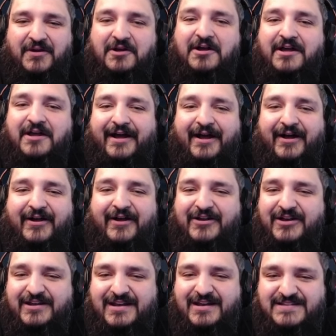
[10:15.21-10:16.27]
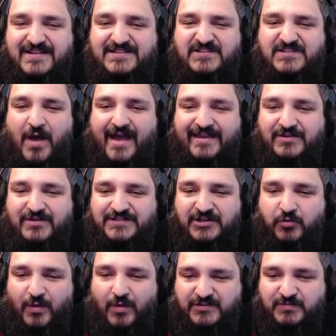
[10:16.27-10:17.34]
Oh, goodness. And this is why I use Tier
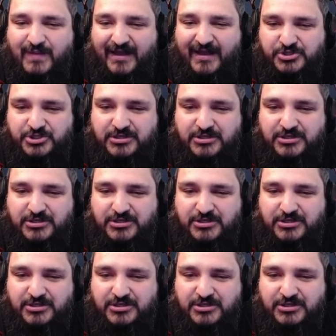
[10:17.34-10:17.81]
1 Smudge.